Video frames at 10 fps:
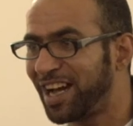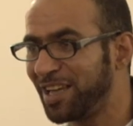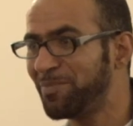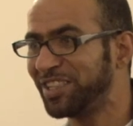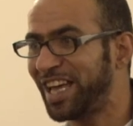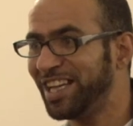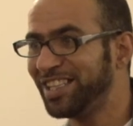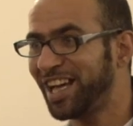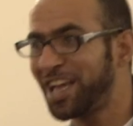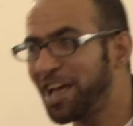I am a
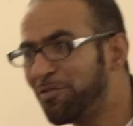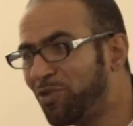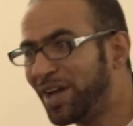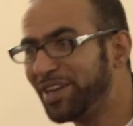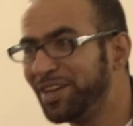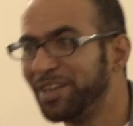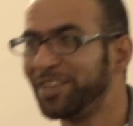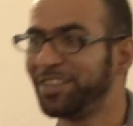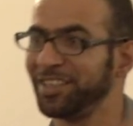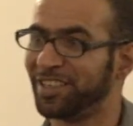dad, I have one,
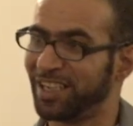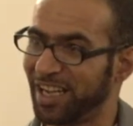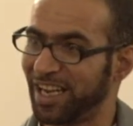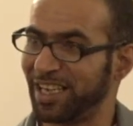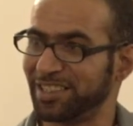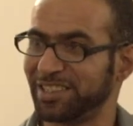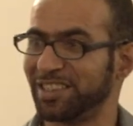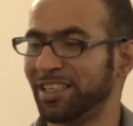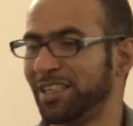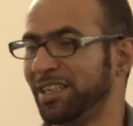and
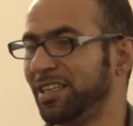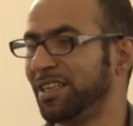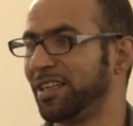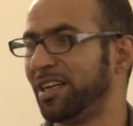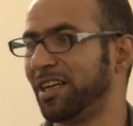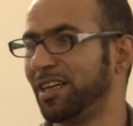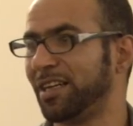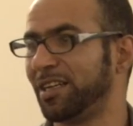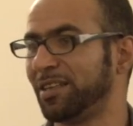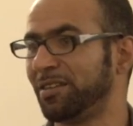
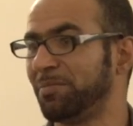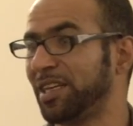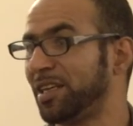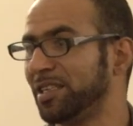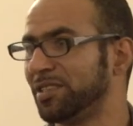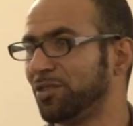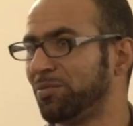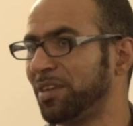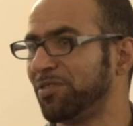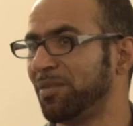uh, my kids or
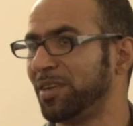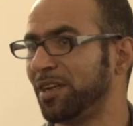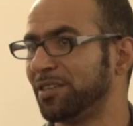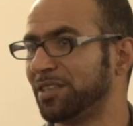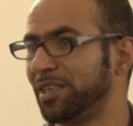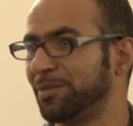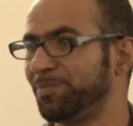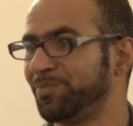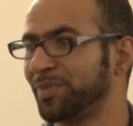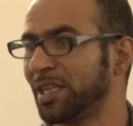my family are there.
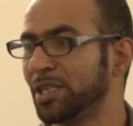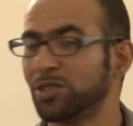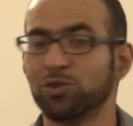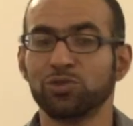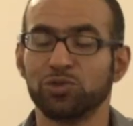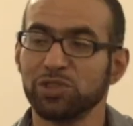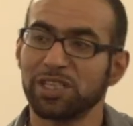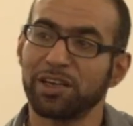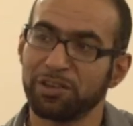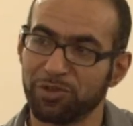So those
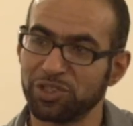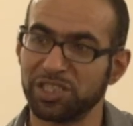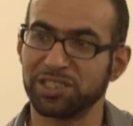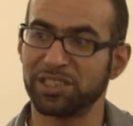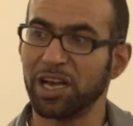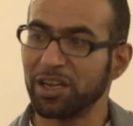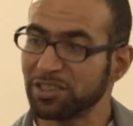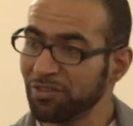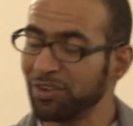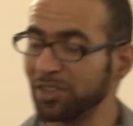are refugees. There are
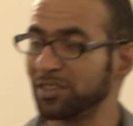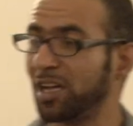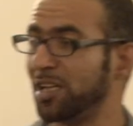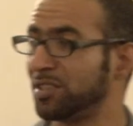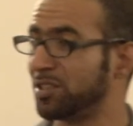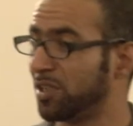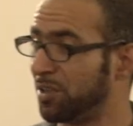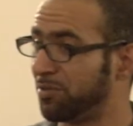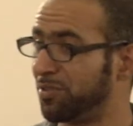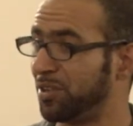different kinds
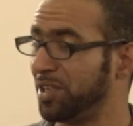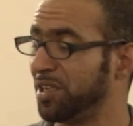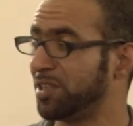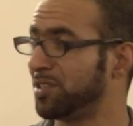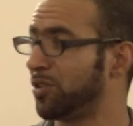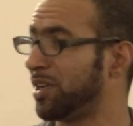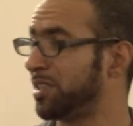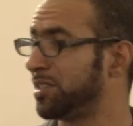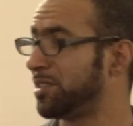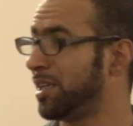of, uh, here in the
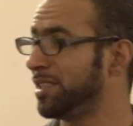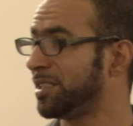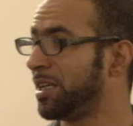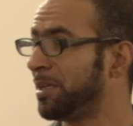United States.